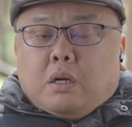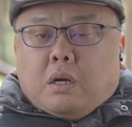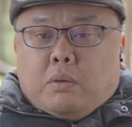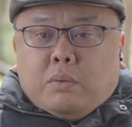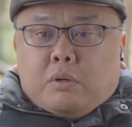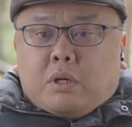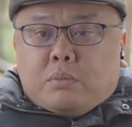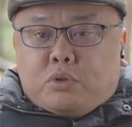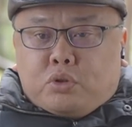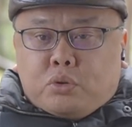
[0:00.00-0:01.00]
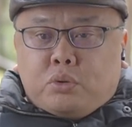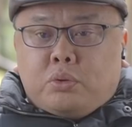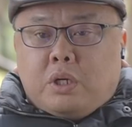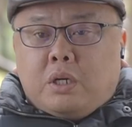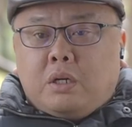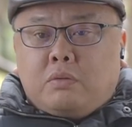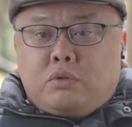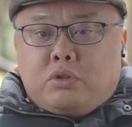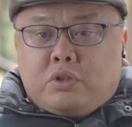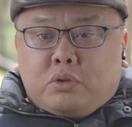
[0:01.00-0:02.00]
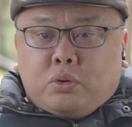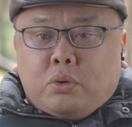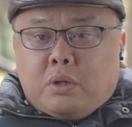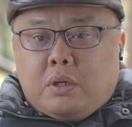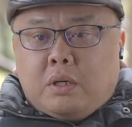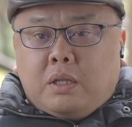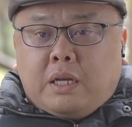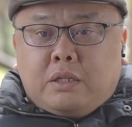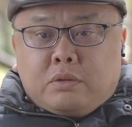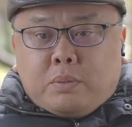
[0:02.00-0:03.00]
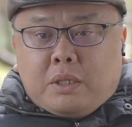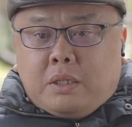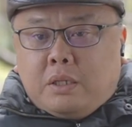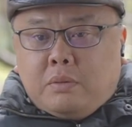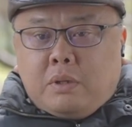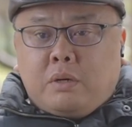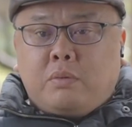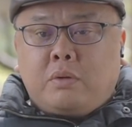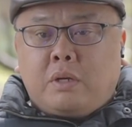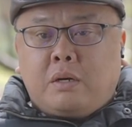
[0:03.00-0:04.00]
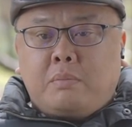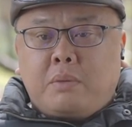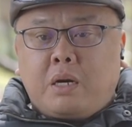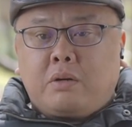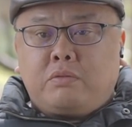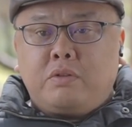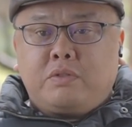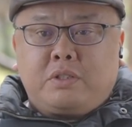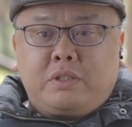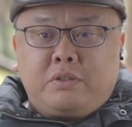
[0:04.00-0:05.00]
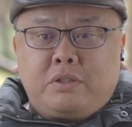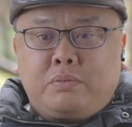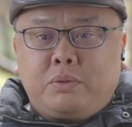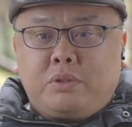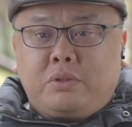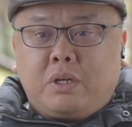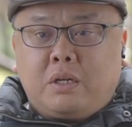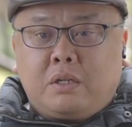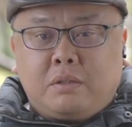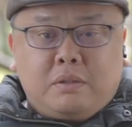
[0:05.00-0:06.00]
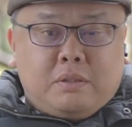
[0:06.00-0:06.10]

Uh, welcome to uh, Rooster Talk, uh, latest one here now on our Margaret River series, which uh,